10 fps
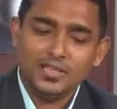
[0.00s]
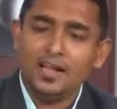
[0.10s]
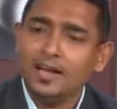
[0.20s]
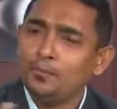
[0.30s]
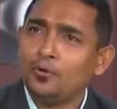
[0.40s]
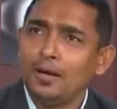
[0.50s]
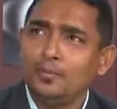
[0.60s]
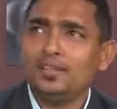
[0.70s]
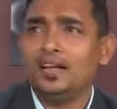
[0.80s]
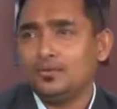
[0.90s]
and
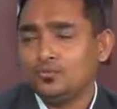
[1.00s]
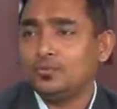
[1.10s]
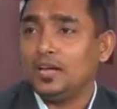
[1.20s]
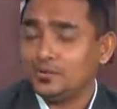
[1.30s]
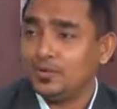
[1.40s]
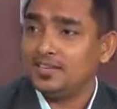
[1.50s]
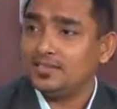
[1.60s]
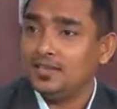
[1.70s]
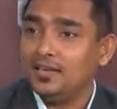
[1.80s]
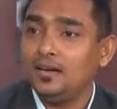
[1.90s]
probably that that's what is
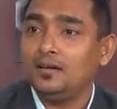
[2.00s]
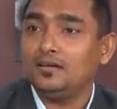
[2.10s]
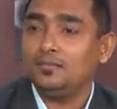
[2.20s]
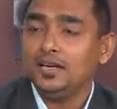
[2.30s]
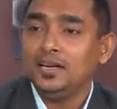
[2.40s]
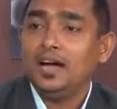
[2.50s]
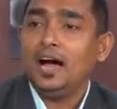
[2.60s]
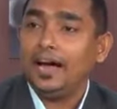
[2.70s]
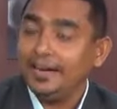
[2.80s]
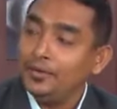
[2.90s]
the uh,
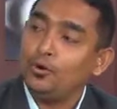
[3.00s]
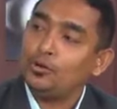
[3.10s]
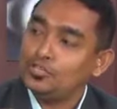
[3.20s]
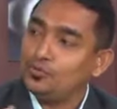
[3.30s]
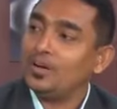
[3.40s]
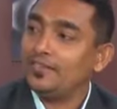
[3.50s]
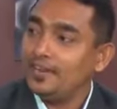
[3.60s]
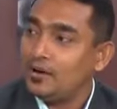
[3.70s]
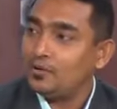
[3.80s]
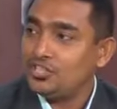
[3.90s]
ideology what even
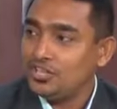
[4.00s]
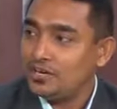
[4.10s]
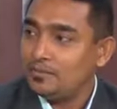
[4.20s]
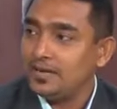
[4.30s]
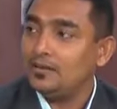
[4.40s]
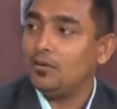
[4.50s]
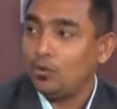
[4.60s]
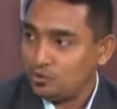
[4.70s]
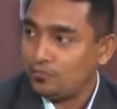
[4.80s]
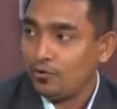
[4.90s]
our chairman
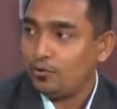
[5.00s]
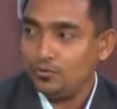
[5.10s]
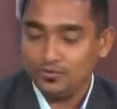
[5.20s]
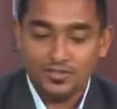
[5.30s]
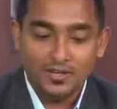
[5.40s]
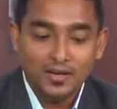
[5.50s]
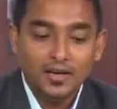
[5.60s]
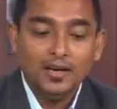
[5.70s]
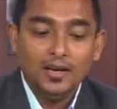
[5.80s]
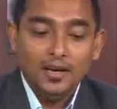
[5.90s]
also follows
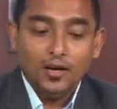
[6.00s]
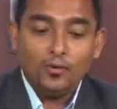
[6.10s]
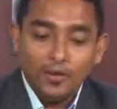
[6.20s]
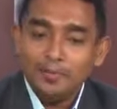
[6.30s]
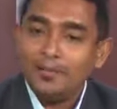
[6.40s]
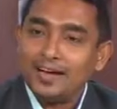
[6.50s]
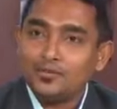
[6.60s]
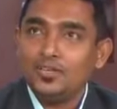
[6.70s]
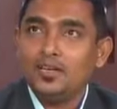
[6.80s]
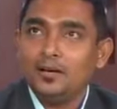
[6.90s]
going back to
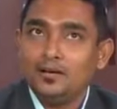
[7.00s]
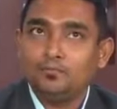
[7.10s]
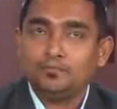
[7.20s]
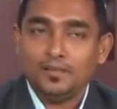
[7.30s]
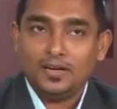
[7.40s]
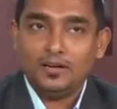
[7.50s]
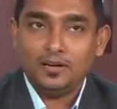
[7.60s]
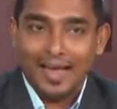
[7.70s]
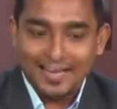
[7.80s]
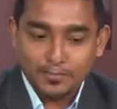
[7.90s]
the uh, uh,
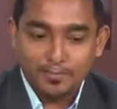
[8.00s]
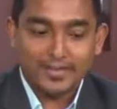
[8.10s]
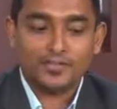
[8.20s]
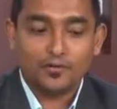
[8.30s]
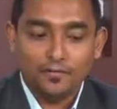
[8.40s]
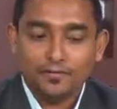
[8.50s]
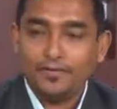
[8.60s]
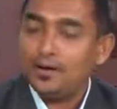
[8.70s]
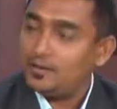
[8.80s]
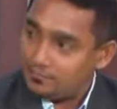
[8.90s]
aspects of
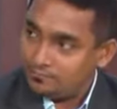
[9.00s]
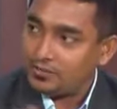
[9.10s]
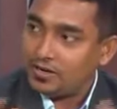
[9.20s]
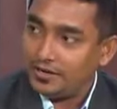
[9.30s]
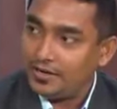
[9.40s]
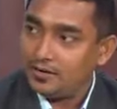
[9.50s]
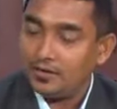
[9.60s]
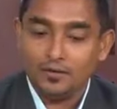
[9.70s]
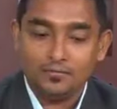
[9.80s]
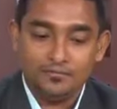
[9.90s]
uh, career
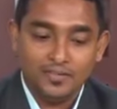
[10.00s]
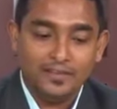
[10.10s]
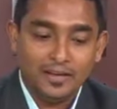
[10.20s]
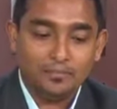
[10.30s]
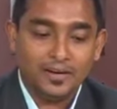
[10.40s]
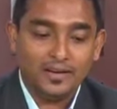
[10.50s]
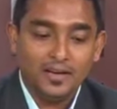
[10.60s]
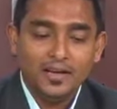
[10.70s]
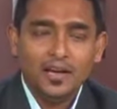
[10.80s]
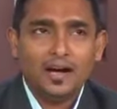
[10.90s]
uh, development
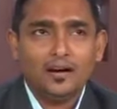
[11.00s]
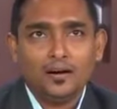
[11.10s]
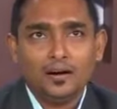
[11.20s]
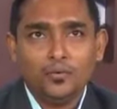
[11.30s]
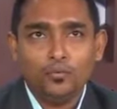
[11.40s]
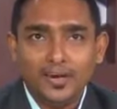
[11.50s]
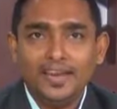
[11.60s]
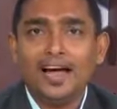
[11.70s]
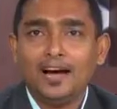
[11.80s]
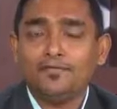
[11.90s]
uh, we
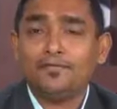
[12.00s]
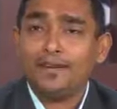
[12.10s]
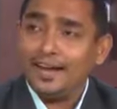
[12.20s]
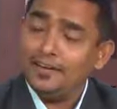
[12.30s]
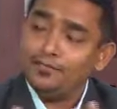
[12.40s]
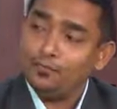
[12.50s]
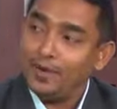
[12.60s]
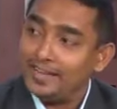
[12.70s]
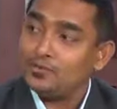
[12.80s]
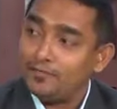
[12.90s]
have five
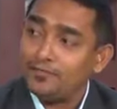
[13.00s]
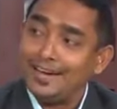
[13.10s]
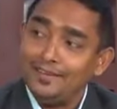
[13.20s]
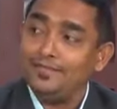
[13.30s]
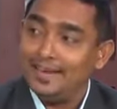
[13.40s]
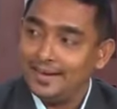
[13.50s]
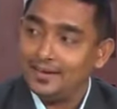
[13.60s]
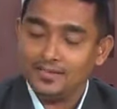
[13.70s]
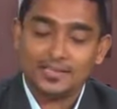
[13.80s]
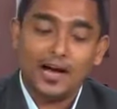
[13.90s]
ways or five
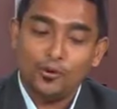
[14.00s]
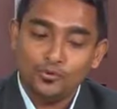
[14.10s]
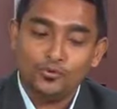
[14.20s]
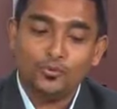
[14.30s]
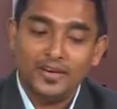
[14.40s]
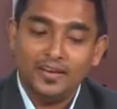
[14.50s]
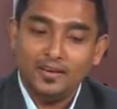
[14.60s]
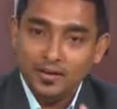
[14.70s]
layers how do we